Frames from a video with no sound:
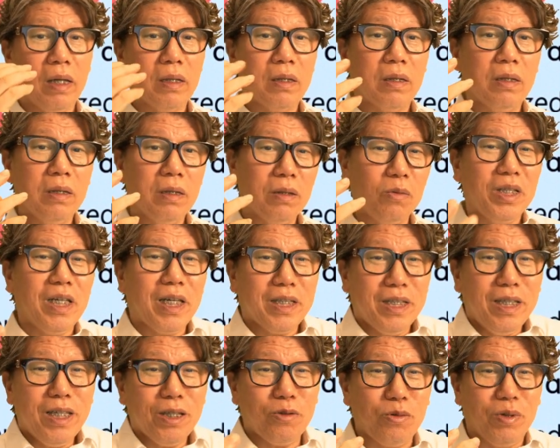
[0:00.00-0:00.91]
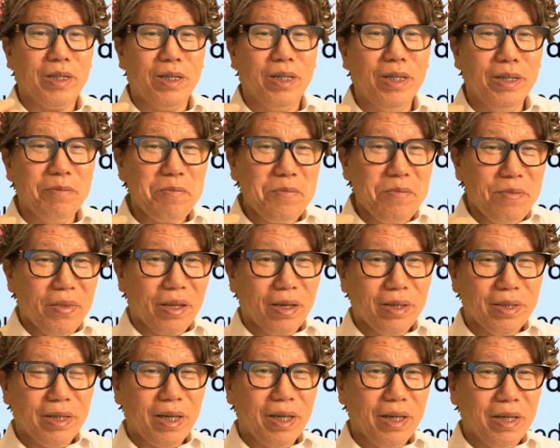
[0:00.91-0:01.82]
So, they thought the
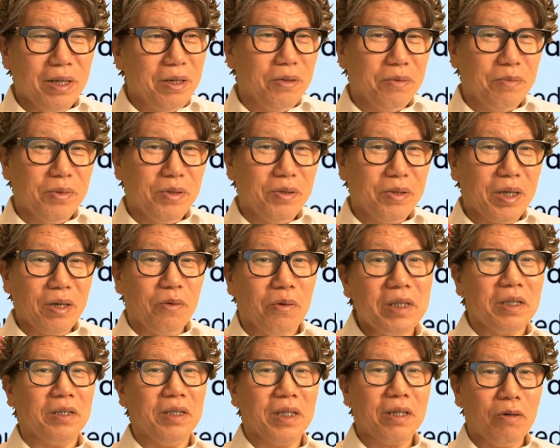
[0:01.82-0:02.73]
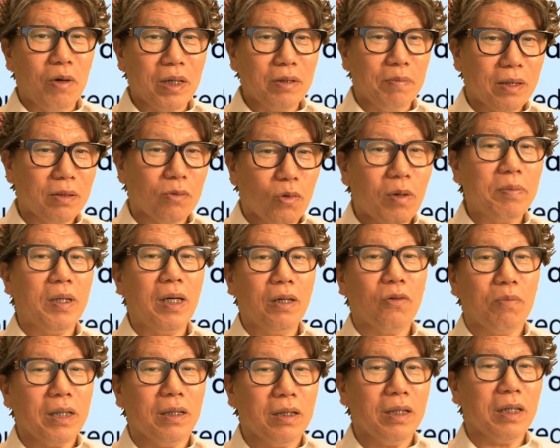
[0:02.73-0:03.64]
director's skills were good and even
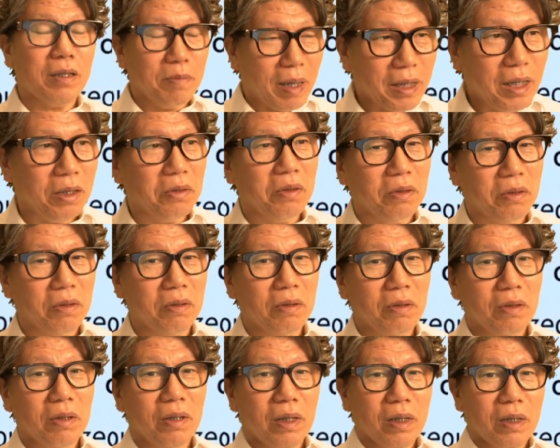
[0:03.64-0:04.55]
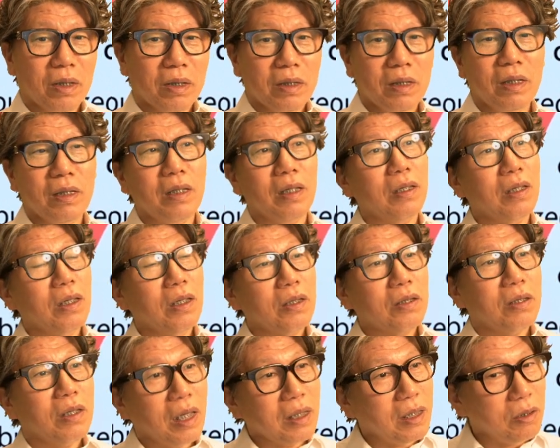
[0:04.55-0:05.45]
came to thank him. At that time,
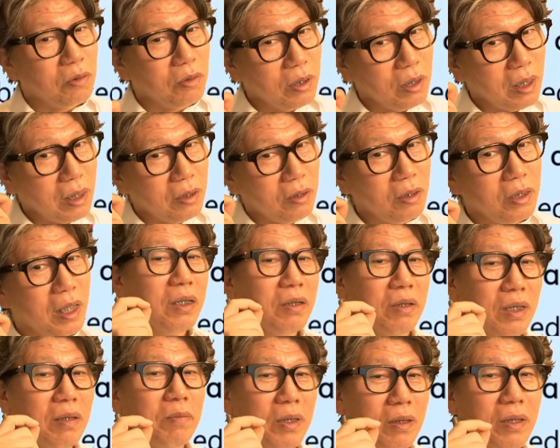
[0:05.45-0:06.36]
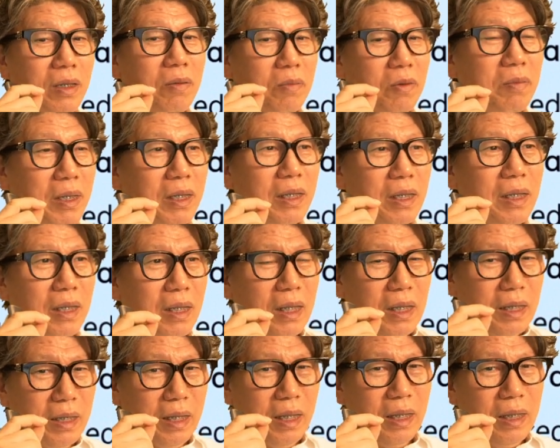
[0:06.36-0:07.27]
they used that, since the support wasn't
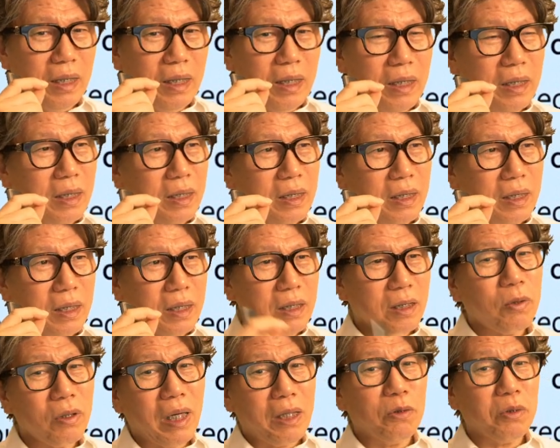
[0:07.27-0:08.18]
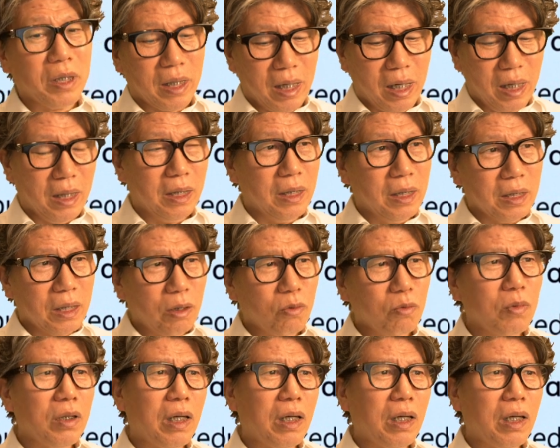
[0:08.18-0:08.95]
good, I thought we should reduce something,